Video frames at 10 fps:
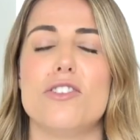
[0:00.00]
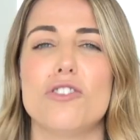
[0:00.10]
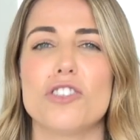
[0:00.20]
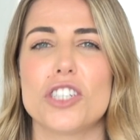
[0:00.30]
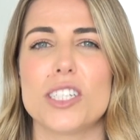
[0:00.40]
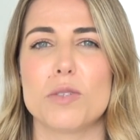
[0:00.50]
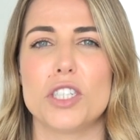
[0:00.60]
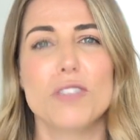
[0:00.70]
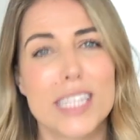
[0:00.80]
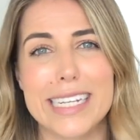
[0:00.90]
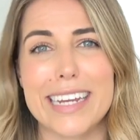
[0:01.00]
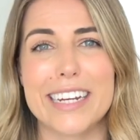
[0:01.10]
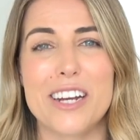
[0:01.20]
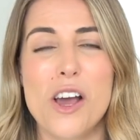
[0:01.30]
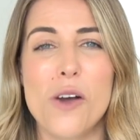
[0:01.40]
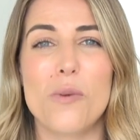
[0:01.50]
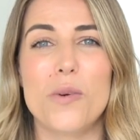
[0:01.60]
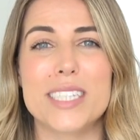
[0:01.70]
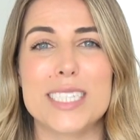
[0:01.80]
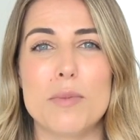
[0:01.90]
a nutritionist. What she really needed
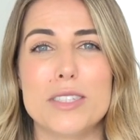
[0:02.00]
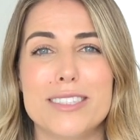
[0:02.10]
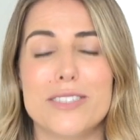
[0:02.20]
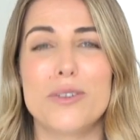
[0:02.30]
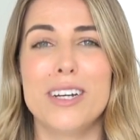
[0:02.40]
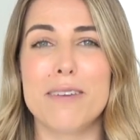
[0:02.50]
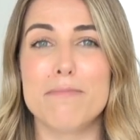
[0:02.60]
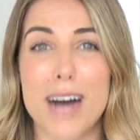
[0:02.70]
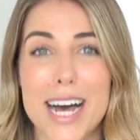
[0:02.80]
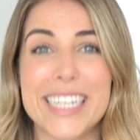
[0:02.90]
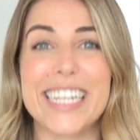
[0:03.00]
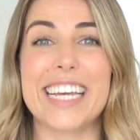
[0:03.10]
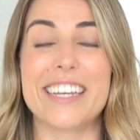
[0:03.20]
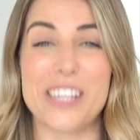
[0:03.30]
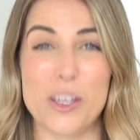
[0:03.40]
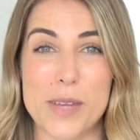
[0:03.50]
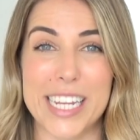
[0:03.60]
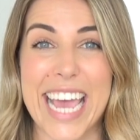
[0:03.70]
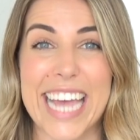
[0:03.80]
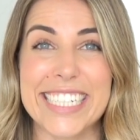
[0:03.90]
was someone to do marketing and
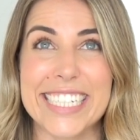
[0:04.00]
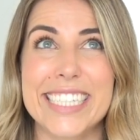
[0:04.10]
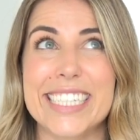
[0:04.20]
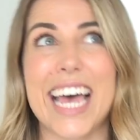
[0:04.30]
communications,